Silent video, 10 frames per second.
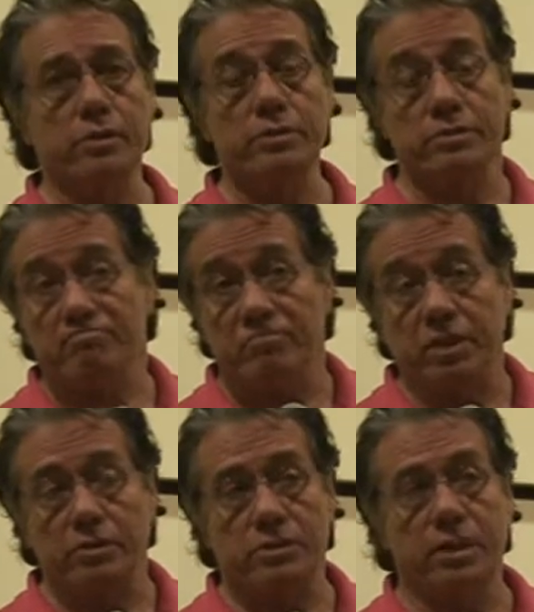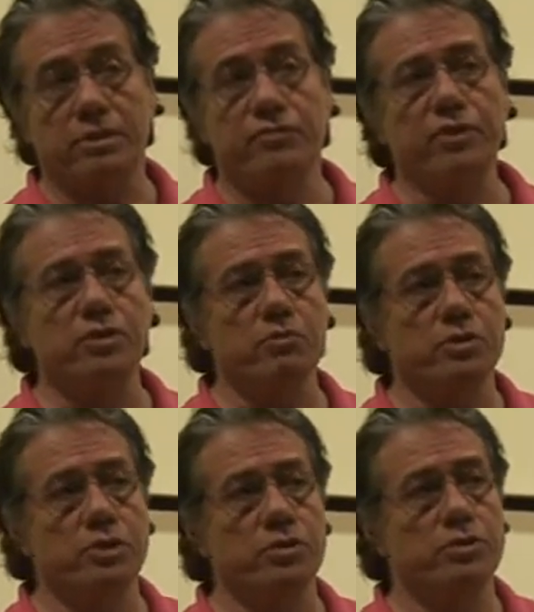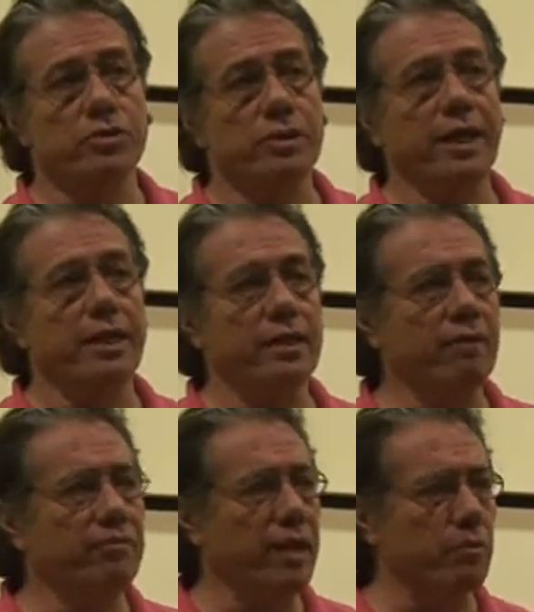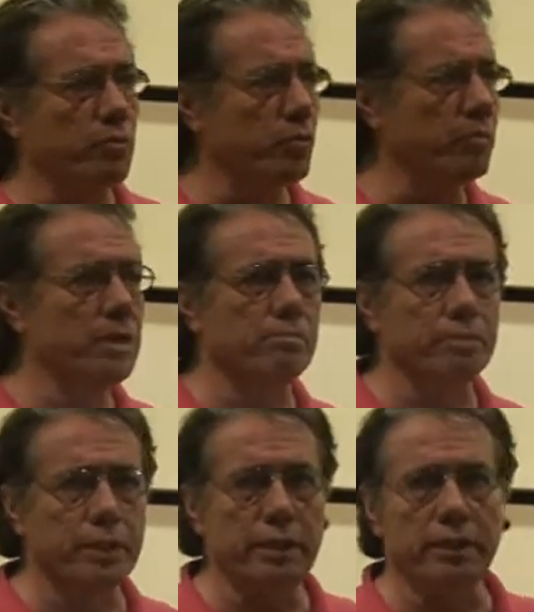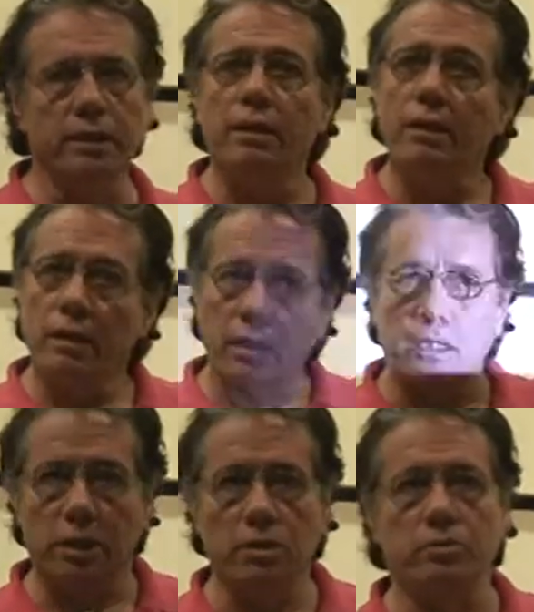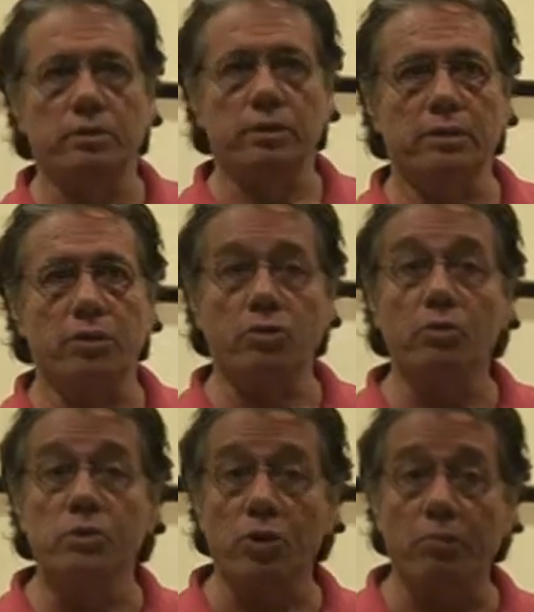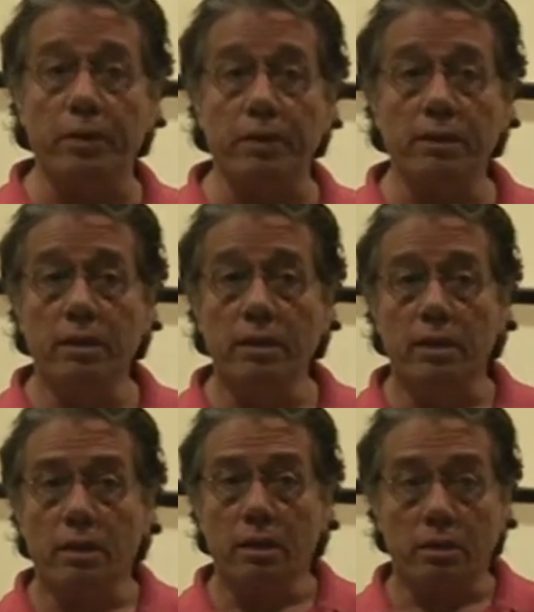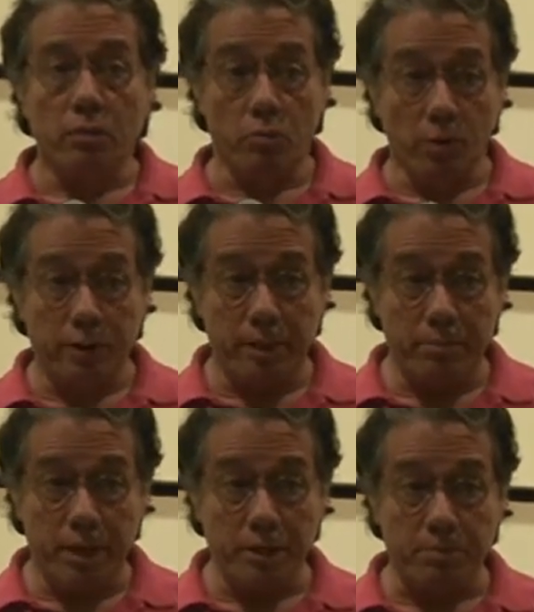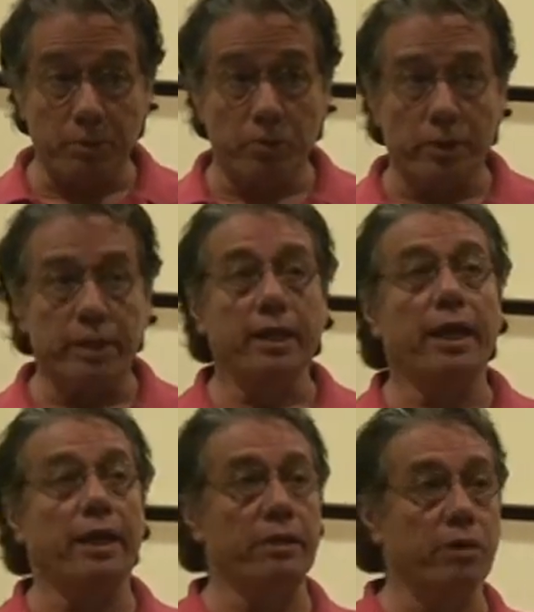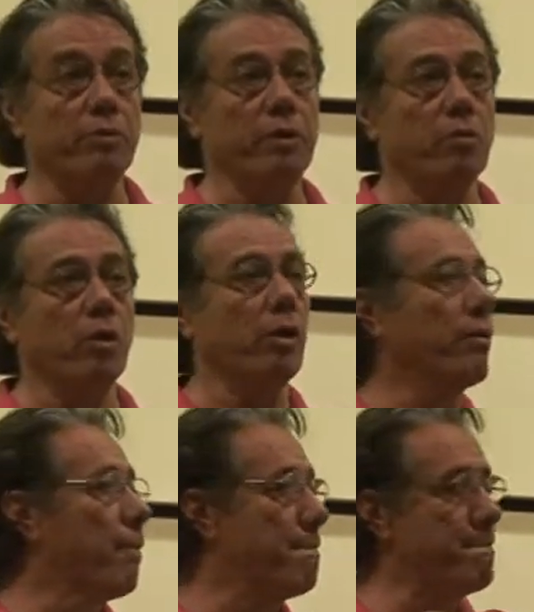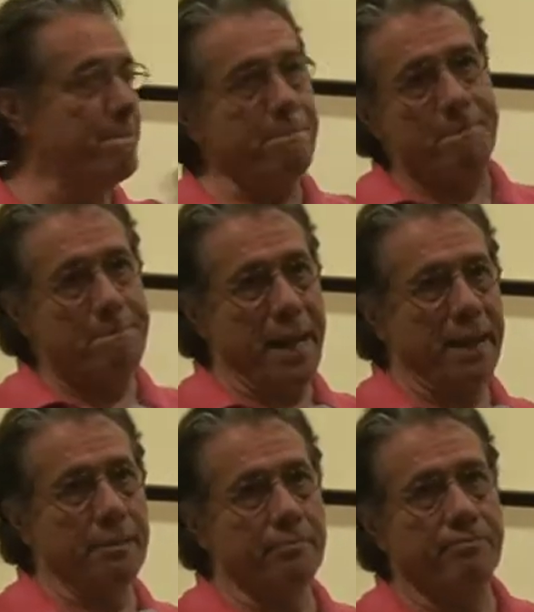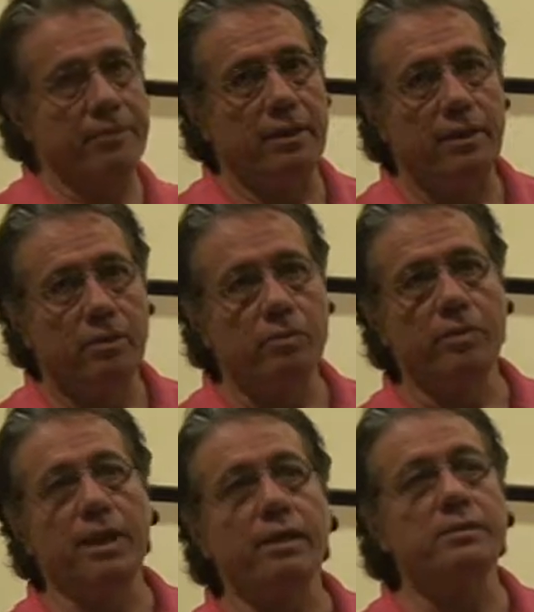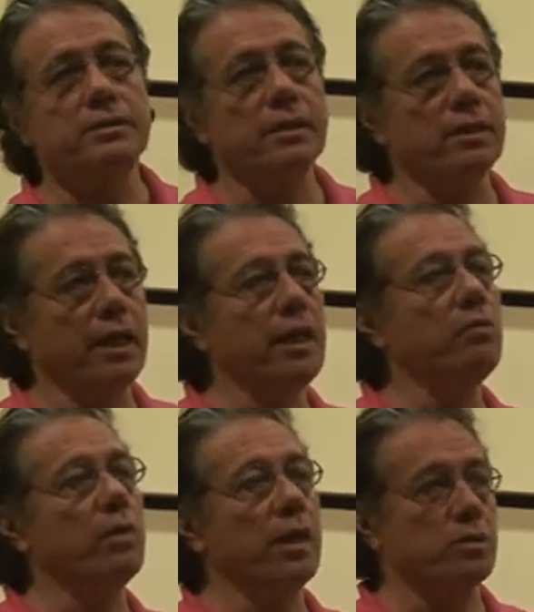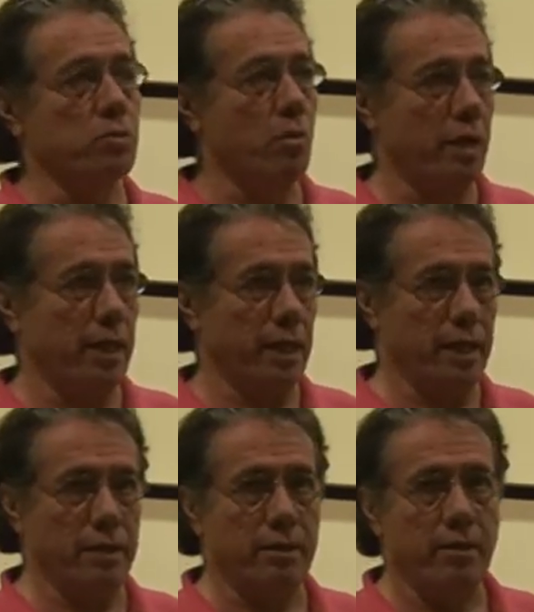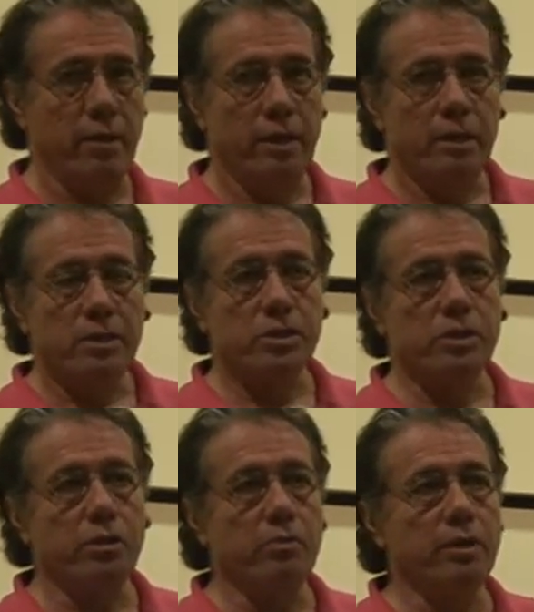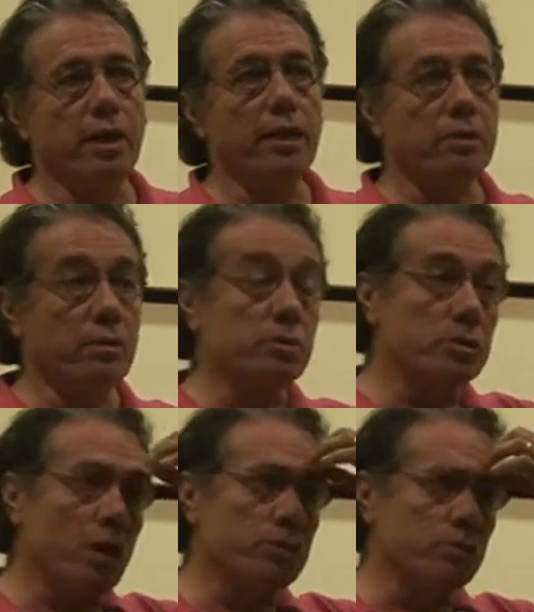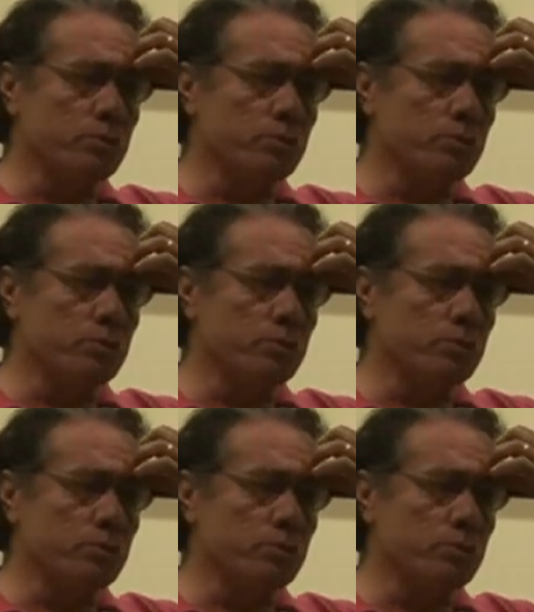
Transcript: as you know, science fiction was concerned, they had left that room completely alone. The door was open, the world had been explored, and there we were, bam, without uh, anyone else walking in. So when I talked to